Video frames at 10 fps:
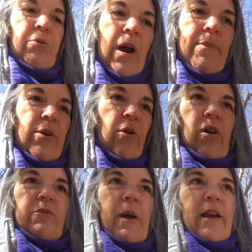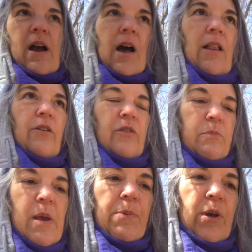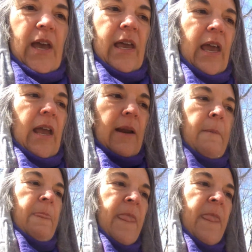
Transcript: grabbing dogs by the collars and people kicking,